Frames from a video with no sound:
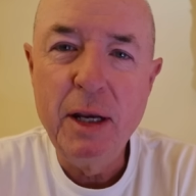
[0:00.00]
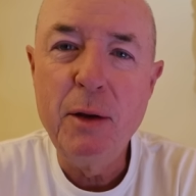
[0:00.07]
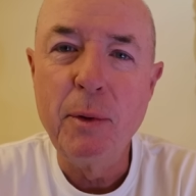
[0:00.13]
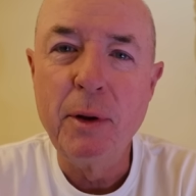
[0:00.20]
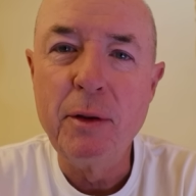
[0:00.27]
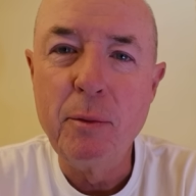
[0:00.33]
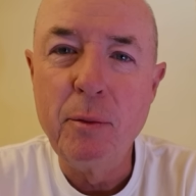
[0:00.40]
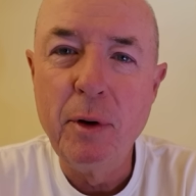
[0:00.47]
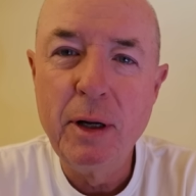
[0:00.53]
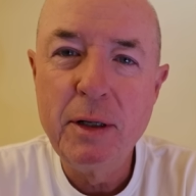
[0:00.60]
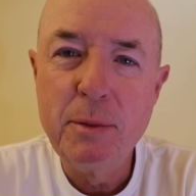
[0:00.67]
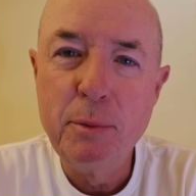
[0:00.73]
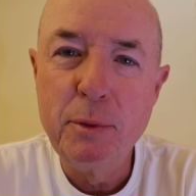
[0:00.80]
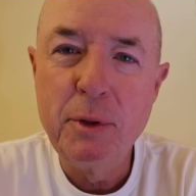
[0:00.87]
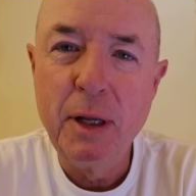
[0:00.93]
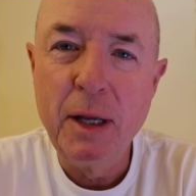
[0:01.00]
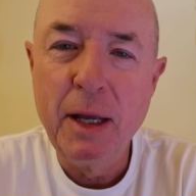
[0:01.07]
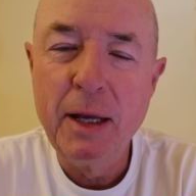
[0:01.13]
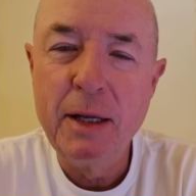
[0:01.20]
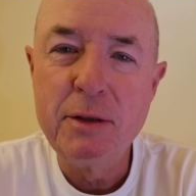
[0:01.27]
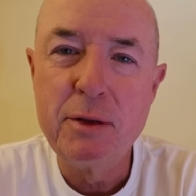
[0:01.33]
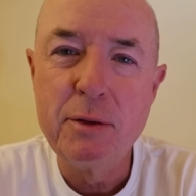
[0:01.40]
anyone the right to put their
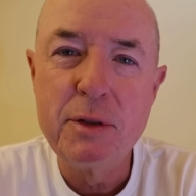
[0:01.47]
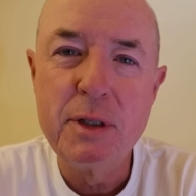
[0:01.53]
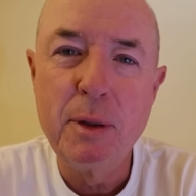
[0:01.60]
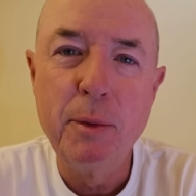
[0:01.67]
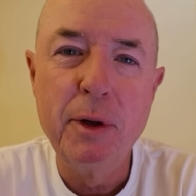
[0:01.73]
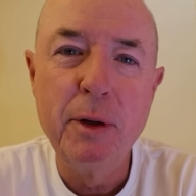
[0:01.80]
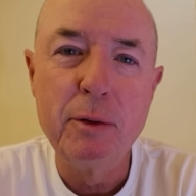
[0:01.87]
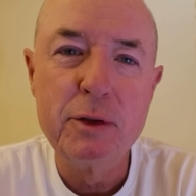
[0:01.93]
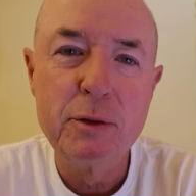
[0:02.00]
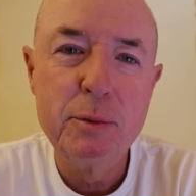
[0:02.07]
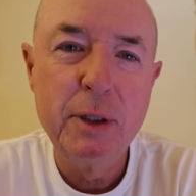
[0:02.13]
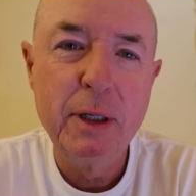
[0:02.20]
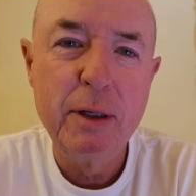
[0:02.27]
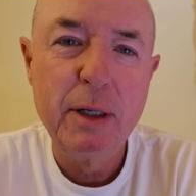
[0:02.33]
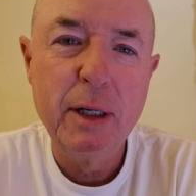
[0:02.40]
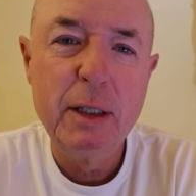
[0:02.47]
hands on someone else without